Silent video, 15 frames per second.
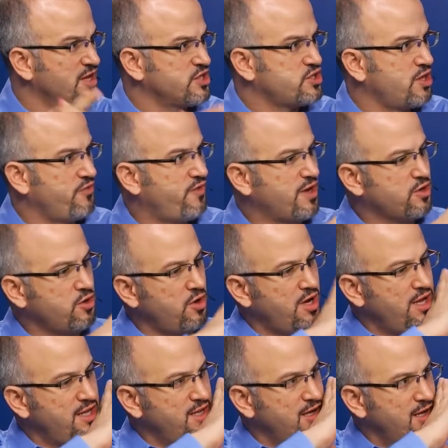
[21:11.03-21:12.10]
So if I go
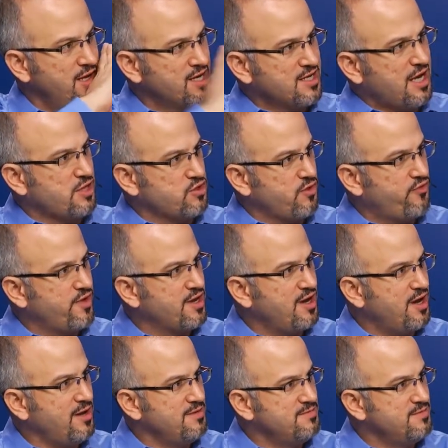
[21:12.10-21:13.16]
and cut your
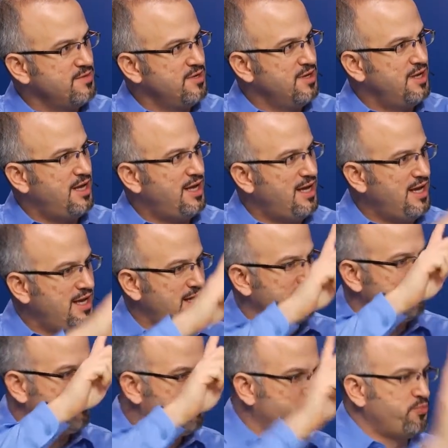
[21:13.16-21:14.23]
finger
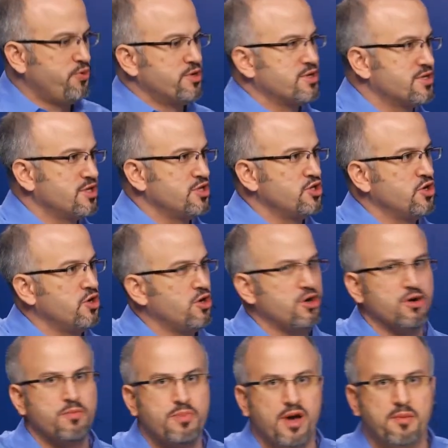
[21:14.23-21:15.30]
and put it in
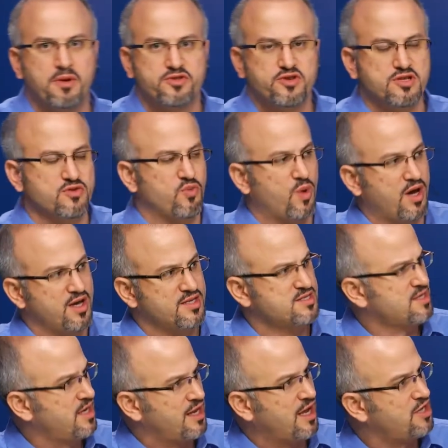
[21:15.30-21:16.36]
your biometric device,
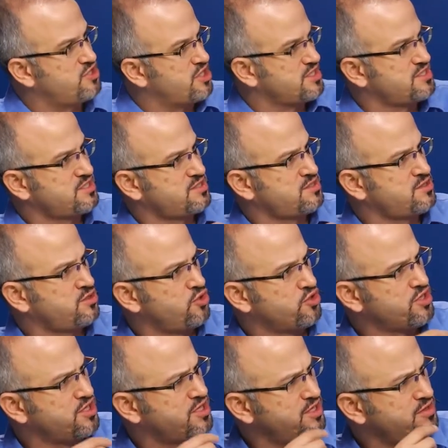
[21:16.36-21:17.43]
can I just
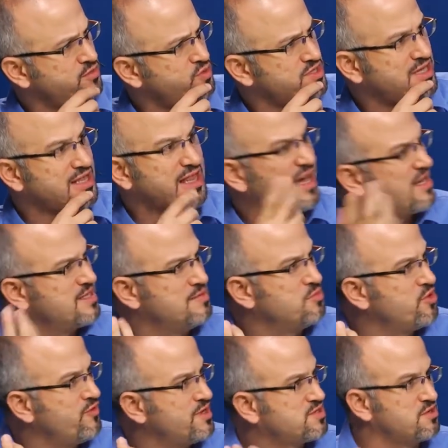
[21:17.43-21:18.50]
log in with that? Like in the
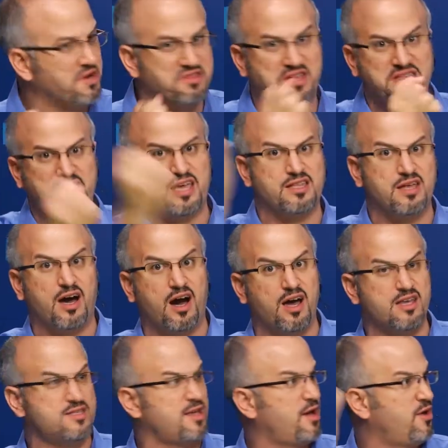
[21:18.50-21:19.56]
movies, you know, they take the
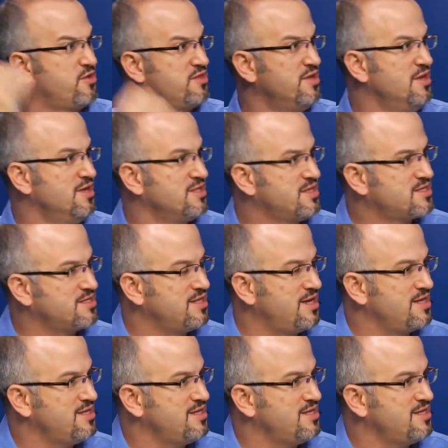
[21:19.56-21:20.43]
eyes out, this and that.